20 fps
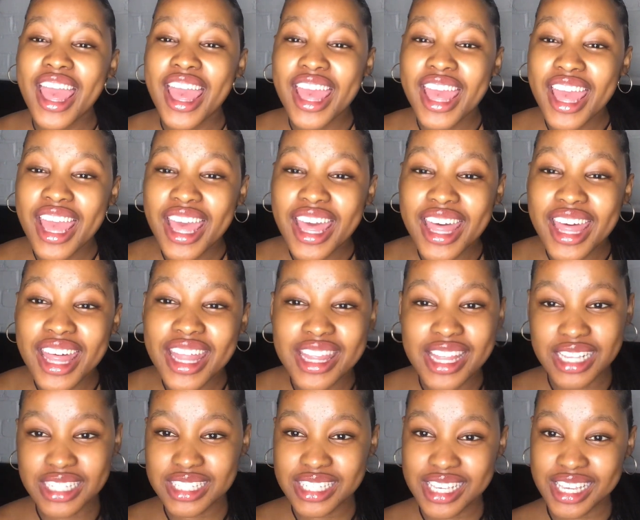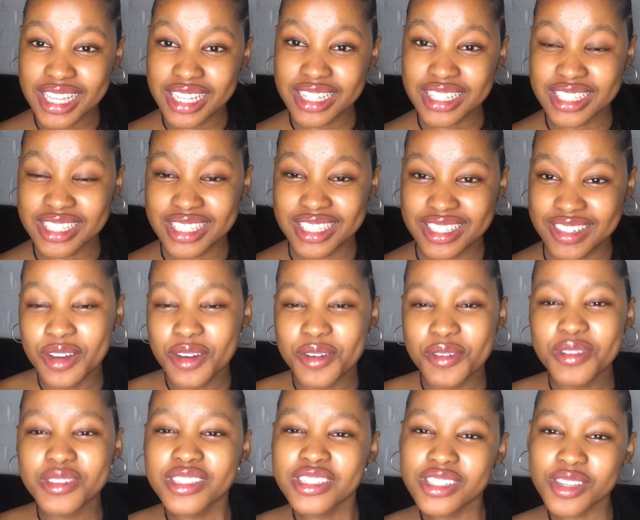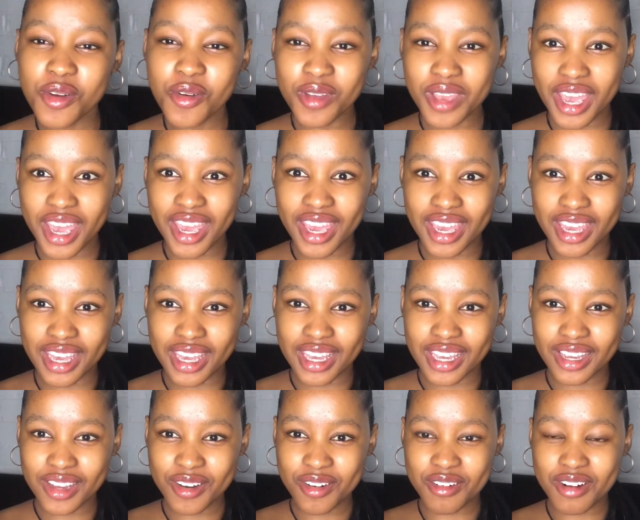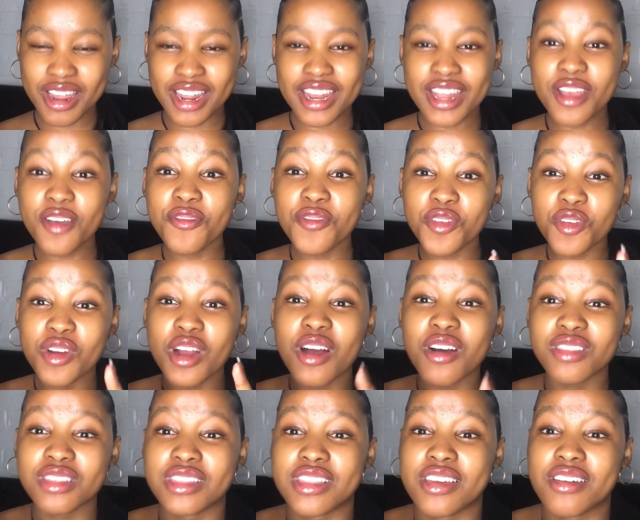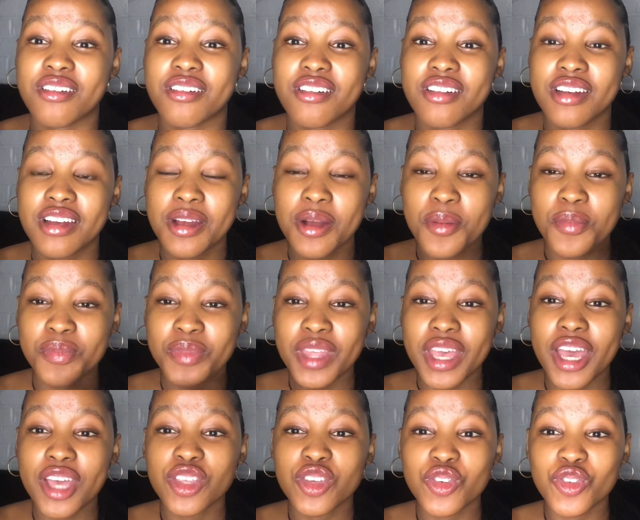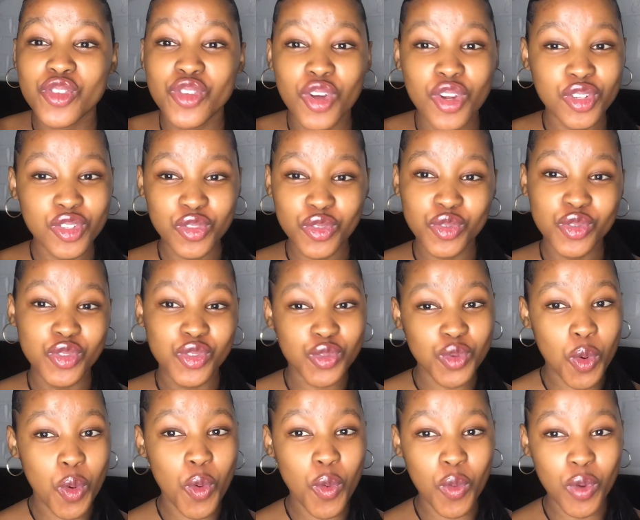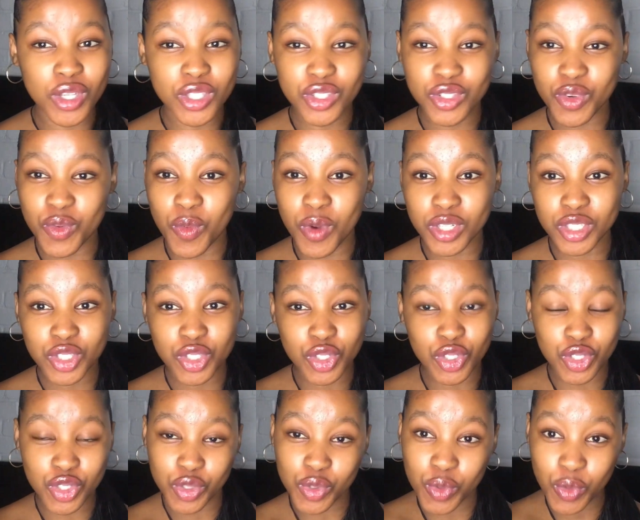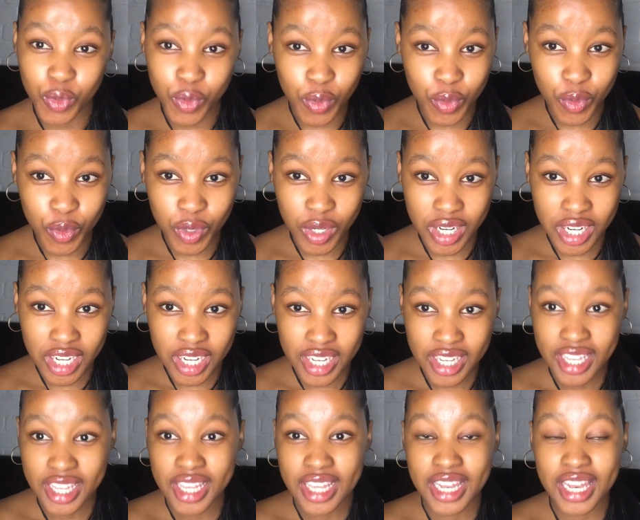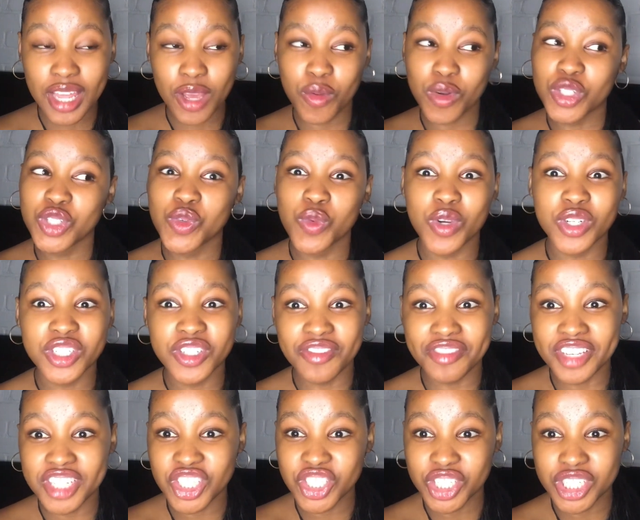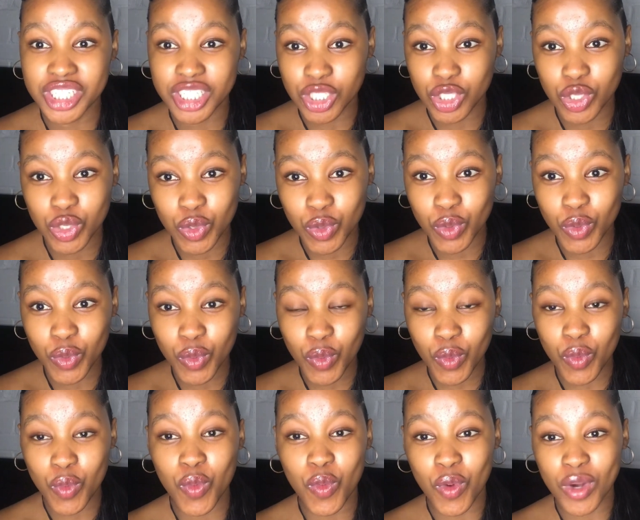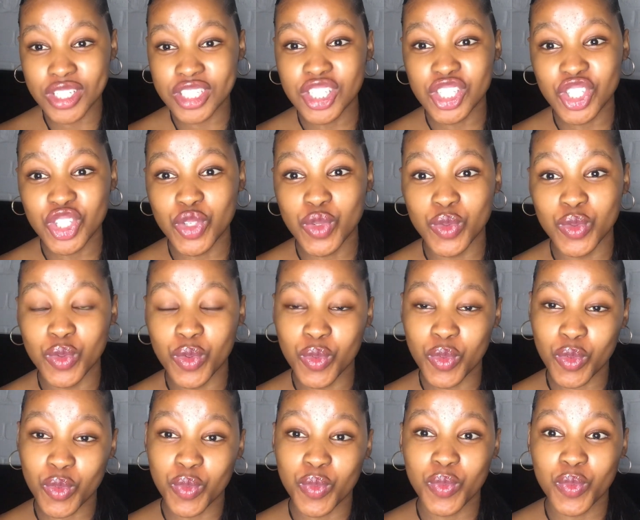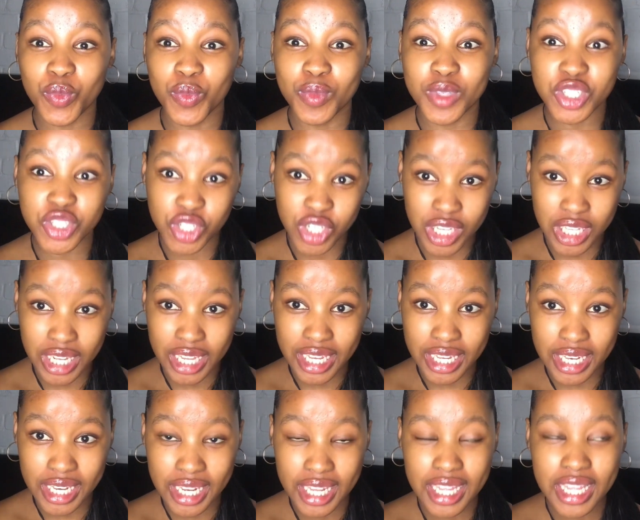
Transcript: and that's it. Which is okay, all right? If you're out there and you're not too sure what you want to do, like what you want to venture into once you matriculate,